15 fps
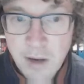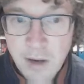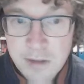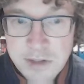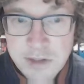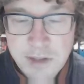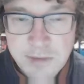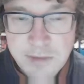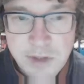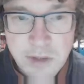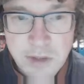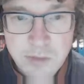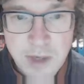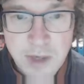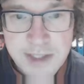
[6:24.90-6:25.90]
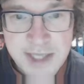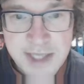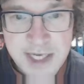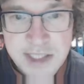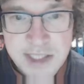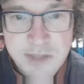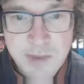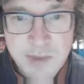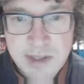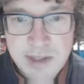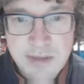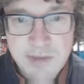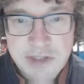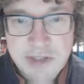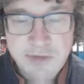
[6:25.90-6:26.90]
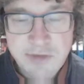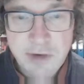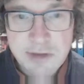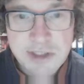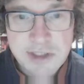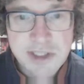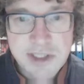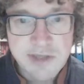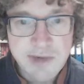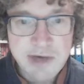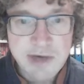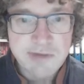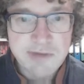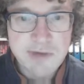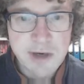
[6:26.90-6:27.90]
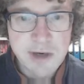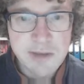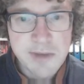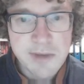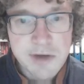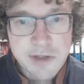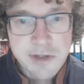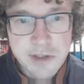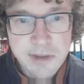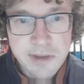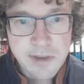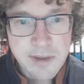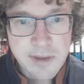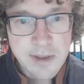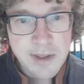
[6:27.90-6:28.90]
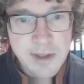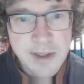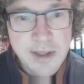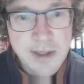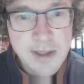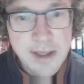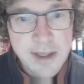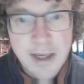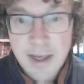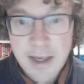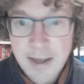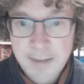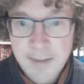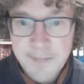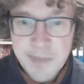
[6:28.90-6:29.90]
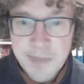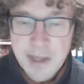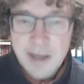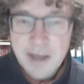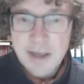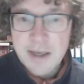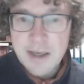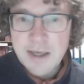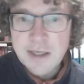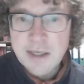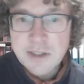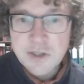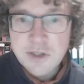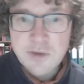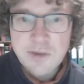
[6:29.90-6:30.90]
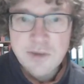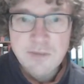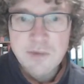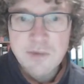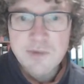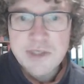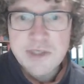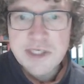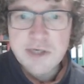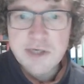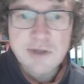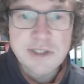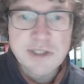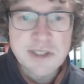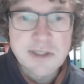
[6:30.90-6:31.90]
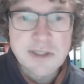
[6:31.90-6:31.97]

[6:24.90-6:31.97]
some stock price S, which follows the geometric Brownian motion. So what we see here is